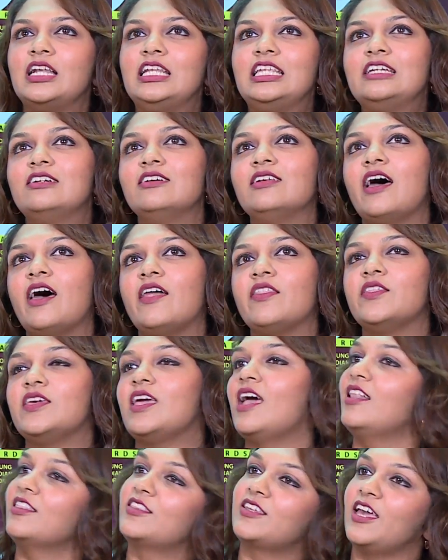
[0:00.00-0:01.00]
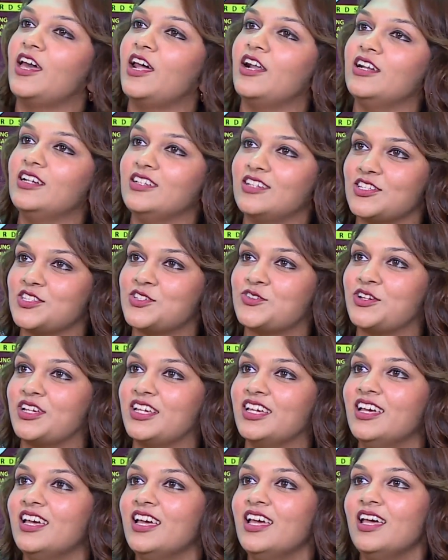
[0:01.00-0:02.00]
legal, and the healthcare
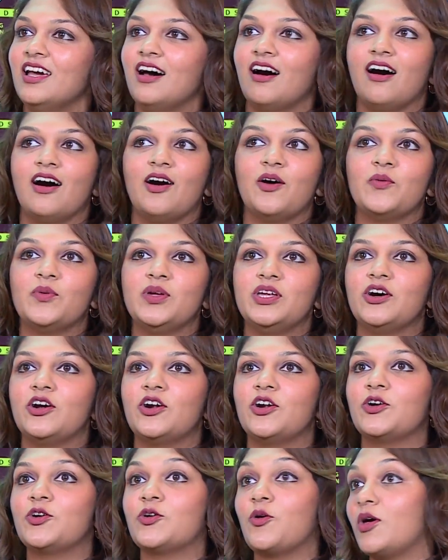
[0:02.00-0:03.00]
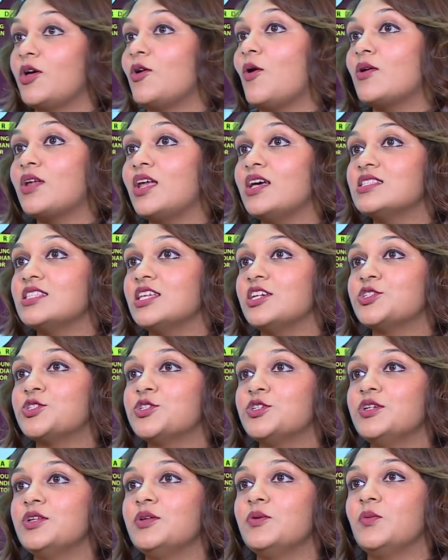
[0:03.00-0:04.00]
industry. We are a growing
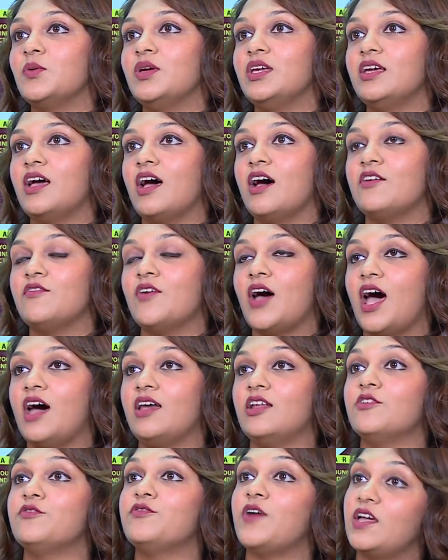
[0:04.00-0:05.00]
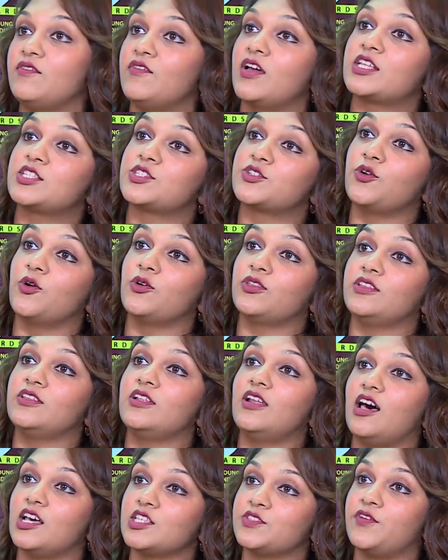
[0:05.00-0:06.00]
organization. We have had a 5x growth in
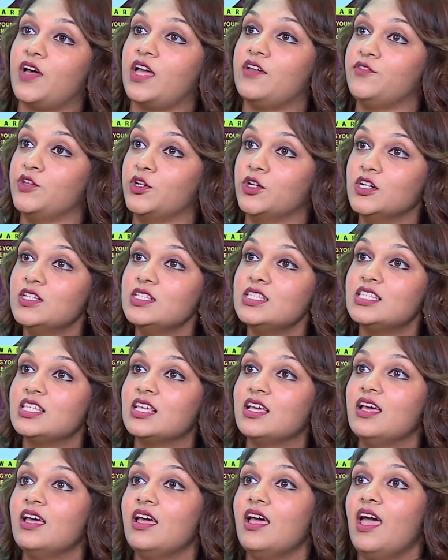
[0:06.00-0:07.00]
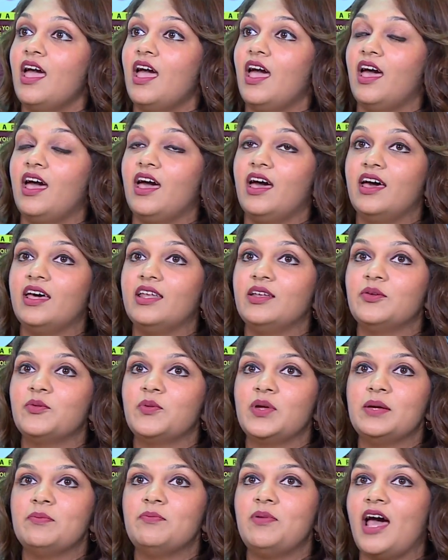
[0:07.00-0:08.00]
the last 5 years,
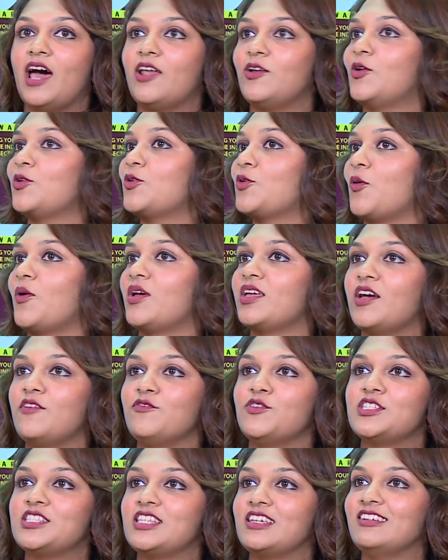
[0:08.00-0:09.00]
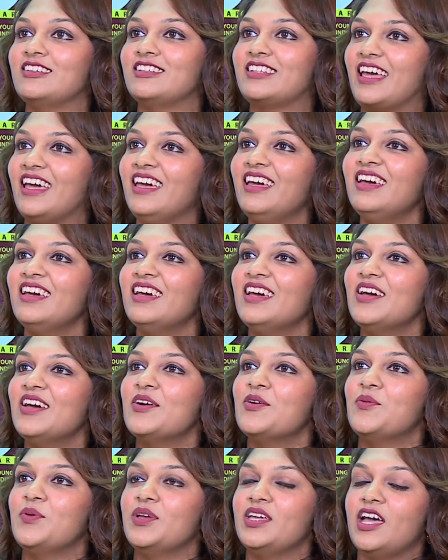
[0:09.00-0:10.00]
and we plan on growing every single day.
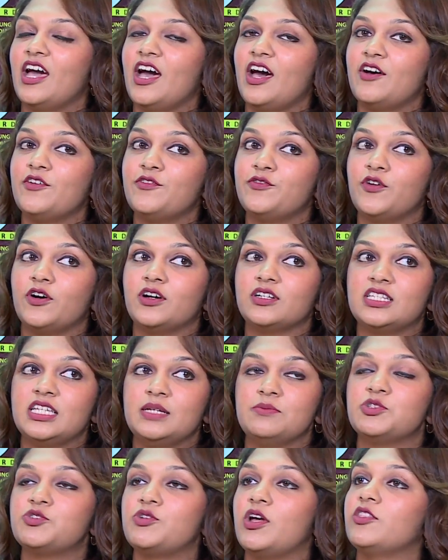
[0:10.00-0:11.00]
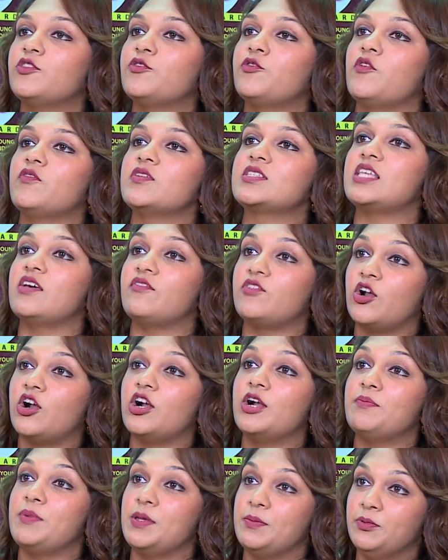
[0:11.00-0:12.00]
We have a team strength of over
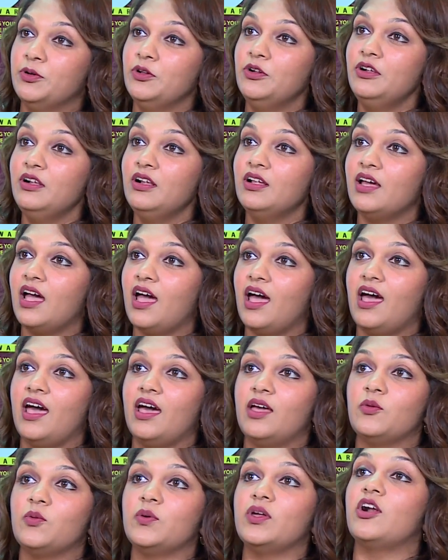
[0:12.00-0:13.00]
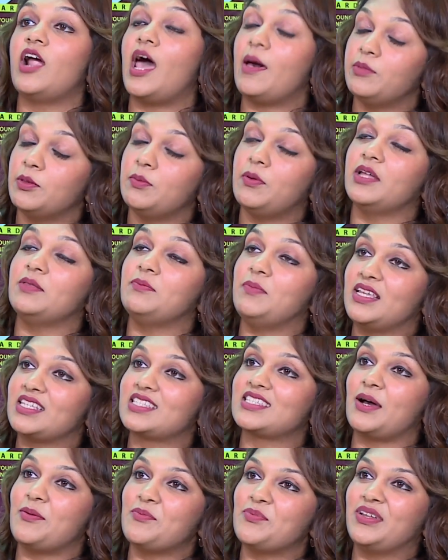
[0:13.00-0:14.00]
700 people, and we are an
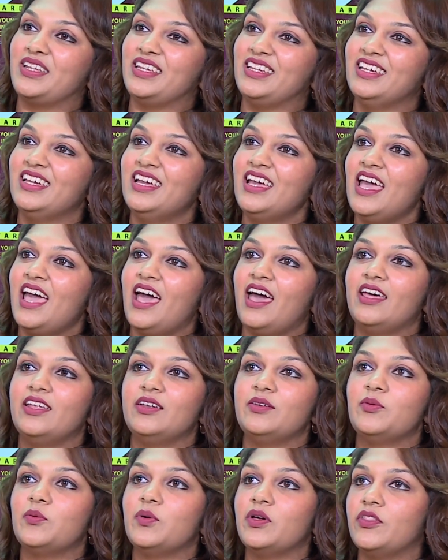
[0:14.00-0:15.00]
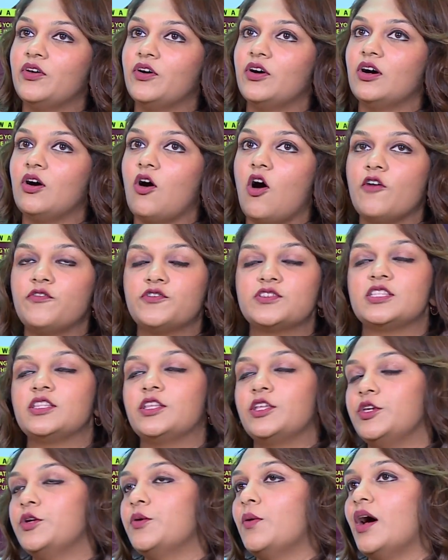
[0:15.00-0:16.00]
Ahmedabad-based company, and with an office
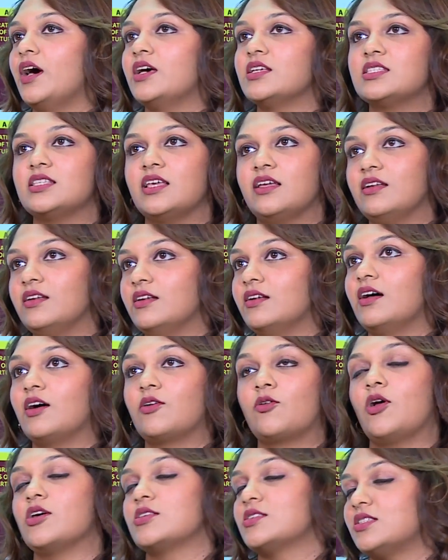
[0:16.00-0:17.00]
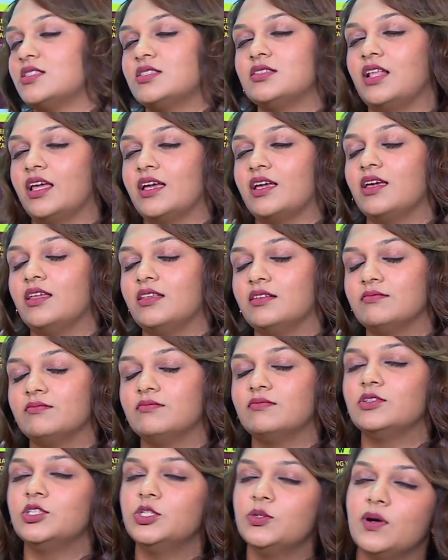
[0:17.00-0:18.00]
in the US and across like in
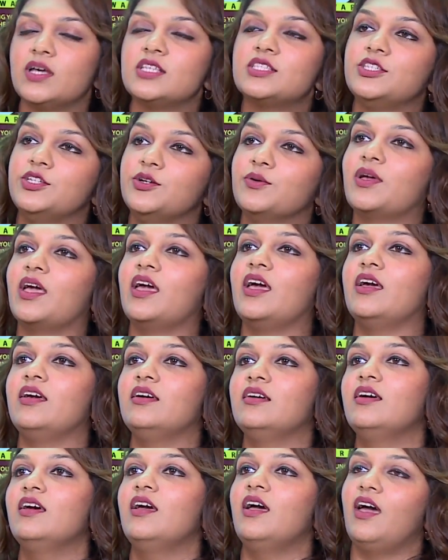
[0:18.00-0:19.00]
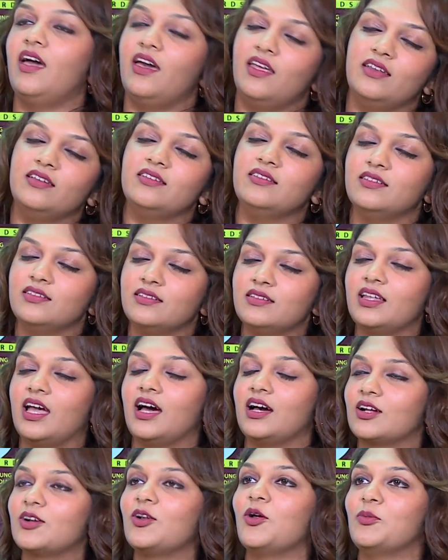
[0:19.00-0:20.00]
US, UK, and
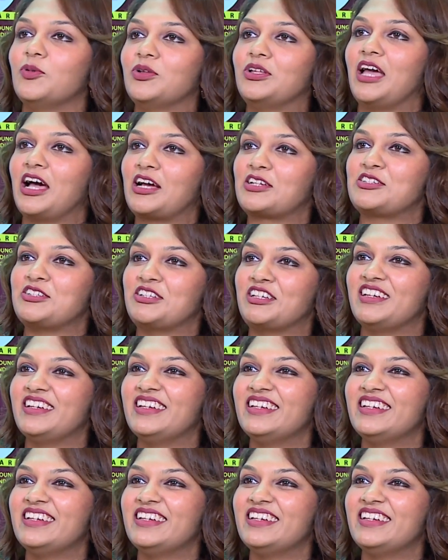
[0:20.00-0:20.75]
yeah, globally actually.